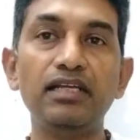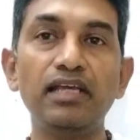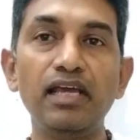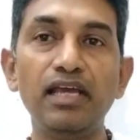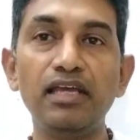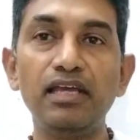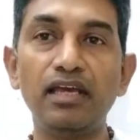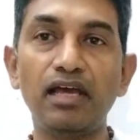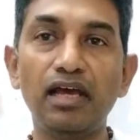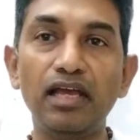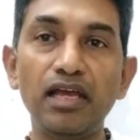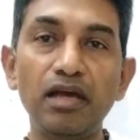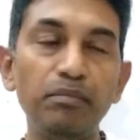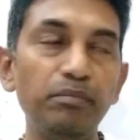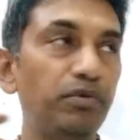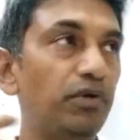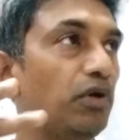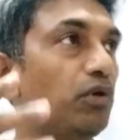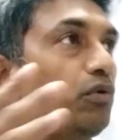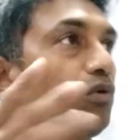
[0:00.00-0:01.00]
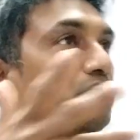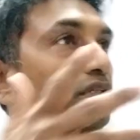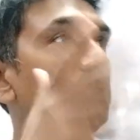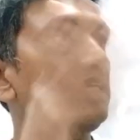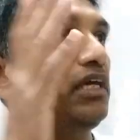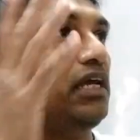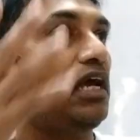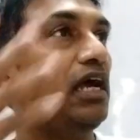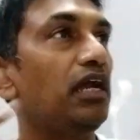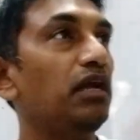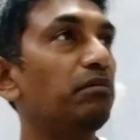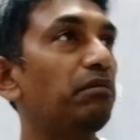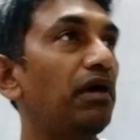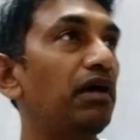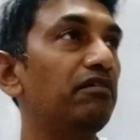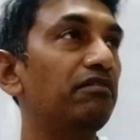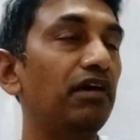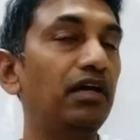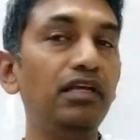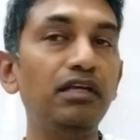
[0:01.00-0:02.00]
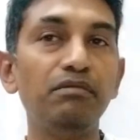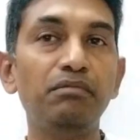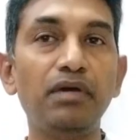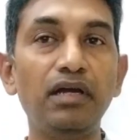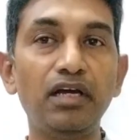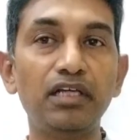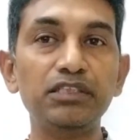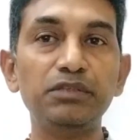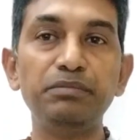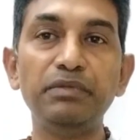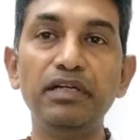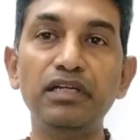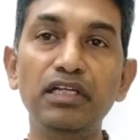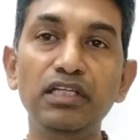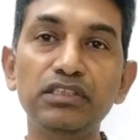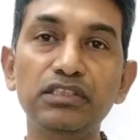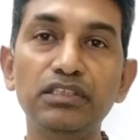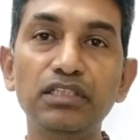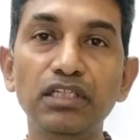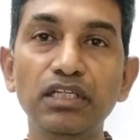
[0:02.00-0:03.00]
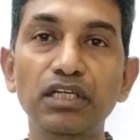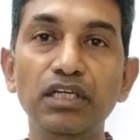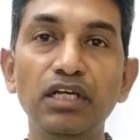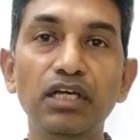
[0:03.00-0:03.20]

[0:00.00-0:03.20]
hey, I am Prakriti and my husband is